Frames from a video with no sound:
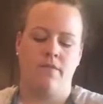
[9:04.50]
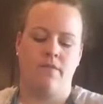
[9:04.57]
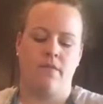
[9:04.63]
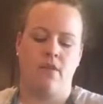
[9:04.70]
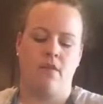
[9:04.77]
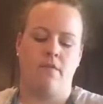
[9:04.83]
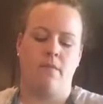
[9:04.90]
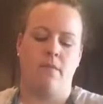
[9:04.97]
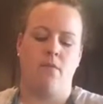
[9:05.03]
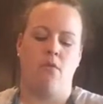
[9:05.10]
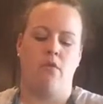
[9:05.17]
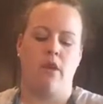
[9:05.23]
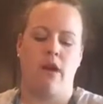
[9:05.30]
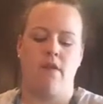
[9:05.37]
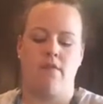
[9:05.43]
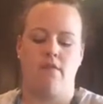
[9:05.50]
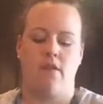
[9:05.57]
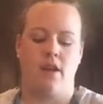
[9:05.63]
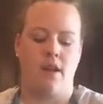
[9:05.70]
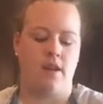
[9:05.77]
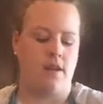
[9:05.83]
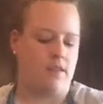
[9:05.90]
So I'm going to pour that
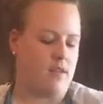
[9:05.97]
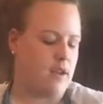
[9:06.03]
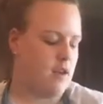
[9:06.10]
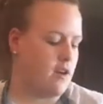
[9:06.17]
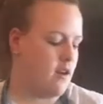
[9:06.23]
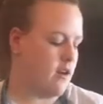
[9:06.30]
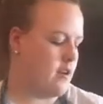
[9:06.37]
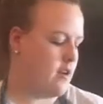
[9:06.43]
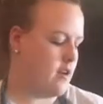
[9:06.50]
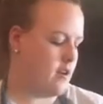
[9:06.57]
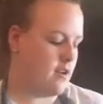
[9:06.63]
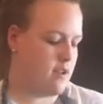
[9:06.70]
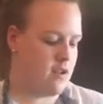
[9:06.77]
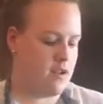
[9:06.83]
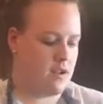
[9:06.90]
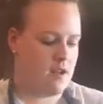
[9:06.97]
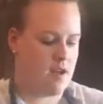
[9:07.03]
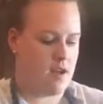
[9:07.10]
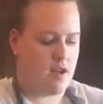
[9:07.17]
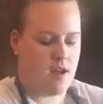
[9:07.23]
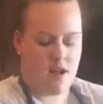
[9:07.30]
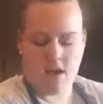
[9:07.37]
right in there.
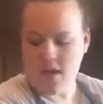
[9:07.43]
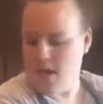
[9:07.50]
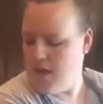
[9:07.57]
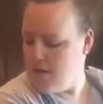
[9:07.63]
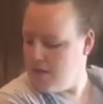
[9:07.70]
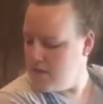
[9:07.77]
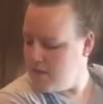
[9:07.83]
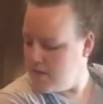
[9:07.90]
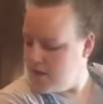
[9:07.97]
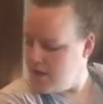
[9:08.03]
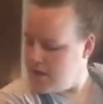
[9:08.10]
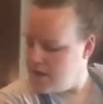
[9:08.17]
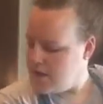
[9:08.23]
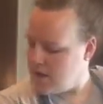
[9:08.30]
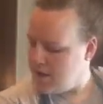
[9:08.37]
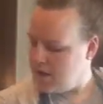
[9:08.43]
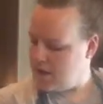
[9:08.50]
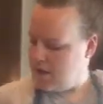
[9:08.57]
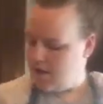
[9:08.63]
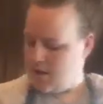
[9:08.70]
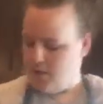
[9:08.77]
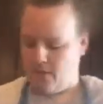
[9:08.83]
And then
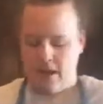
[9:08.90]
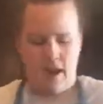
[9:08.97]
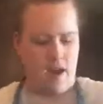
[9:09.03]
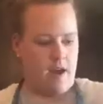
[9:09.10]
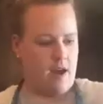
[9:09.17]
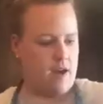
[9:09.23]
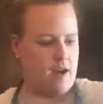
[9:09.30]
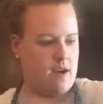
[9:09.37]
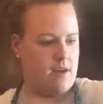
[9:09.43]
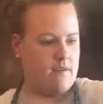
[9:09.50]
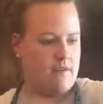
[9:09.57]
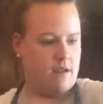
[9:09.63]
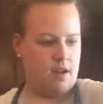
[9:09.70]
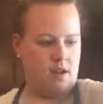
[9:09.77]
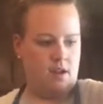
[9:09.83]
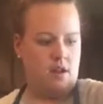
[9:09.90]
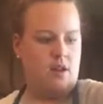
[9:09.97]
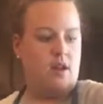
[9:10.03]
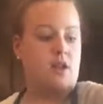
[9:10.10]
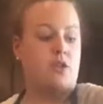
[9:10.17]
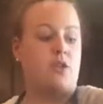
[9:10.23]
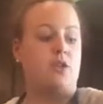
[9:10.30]
we have
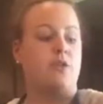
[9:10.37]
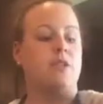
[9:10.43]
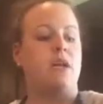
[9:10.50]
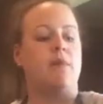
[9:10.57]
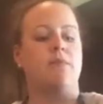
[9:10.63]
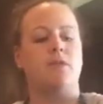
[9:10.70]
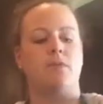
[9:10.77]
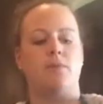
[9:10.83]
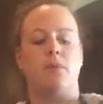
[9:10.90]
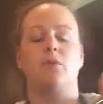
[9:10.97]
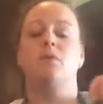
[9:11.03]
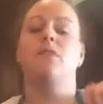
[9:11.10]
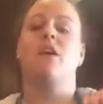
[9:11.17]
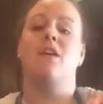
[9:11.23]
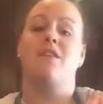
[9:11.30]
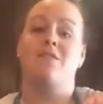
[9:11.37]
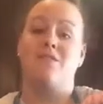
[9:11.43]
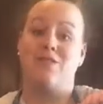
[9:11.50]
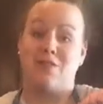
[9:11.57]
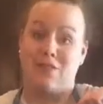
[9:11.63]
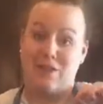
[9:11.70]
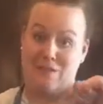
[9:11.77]
2 tablespoons of
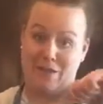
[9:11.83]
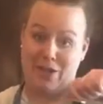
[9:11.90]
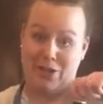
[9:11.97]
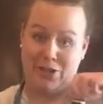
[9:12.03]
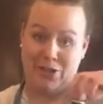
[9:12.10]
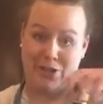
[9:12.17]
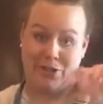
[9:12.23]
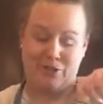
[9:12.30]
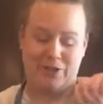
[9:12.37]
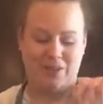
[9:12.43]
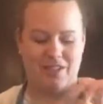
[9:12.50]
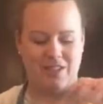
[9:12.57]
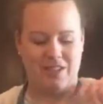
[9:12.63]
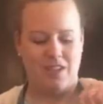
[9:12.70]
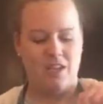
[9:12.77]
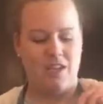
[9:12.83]
lemon juice.